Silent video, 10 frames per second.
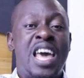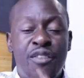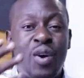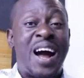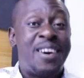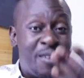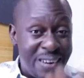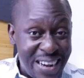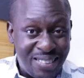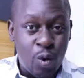If you can
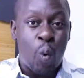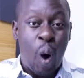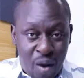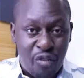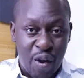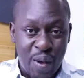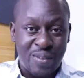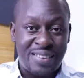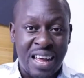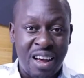create work for
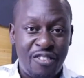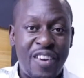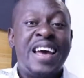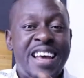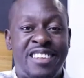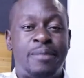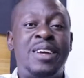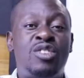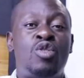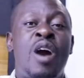yourself, it
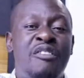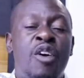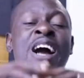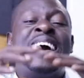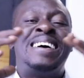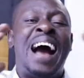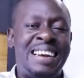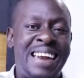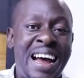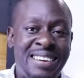means you have
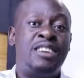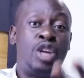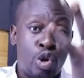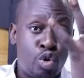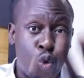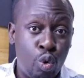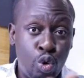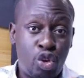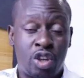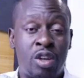gathered the
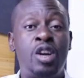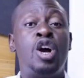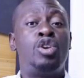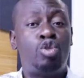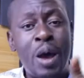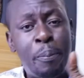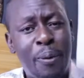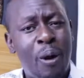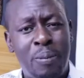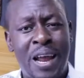solution to a
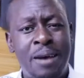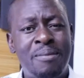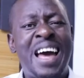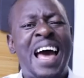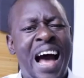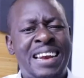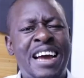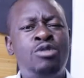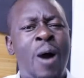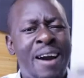problem, and
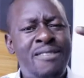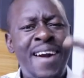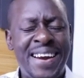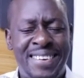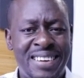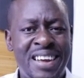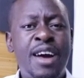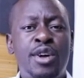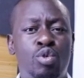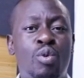then you are ready
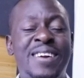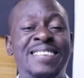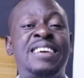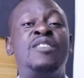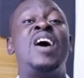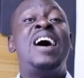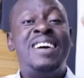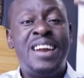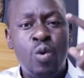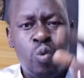to receive
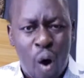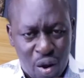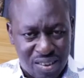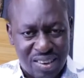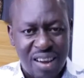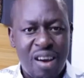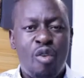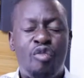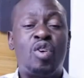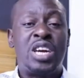reward
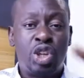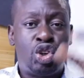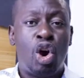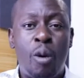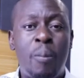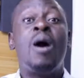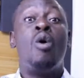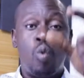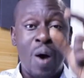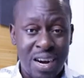for the job
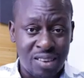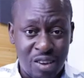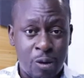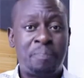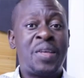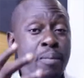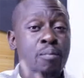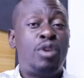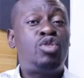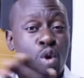well done. The
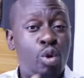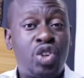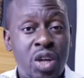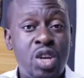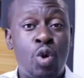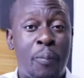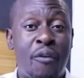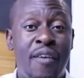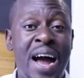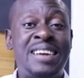more solution you
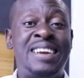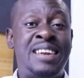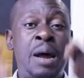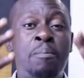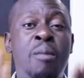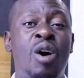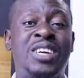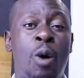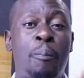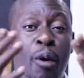provide, the more
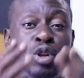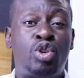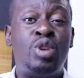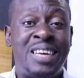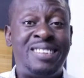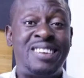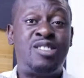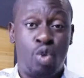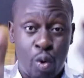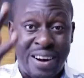the
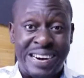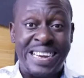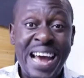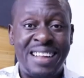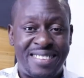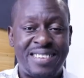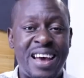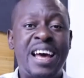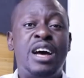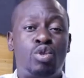opportunities you create
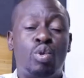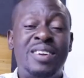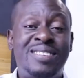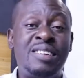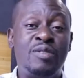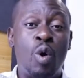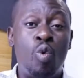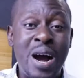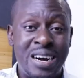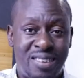to receive the
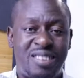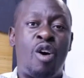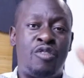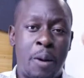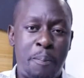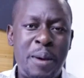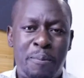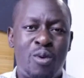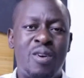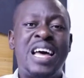wealth of the
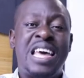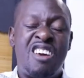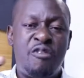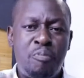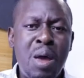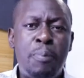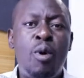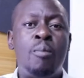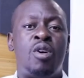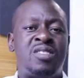people. If
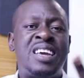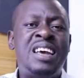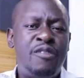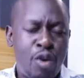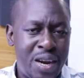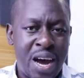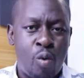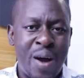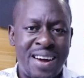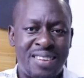people must give you their
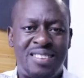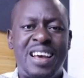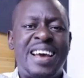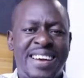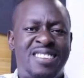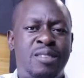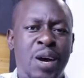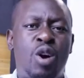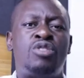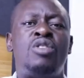wealth, it is
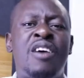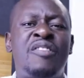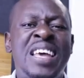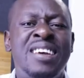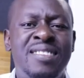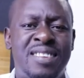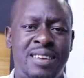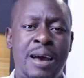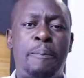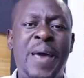because you have
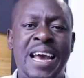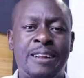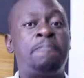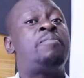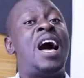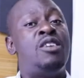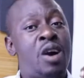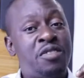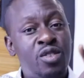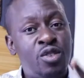eased their pain and you
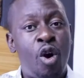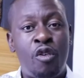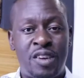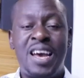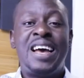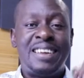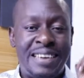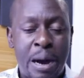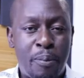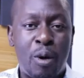have solved
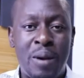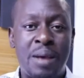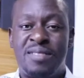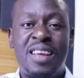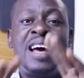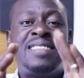their problems.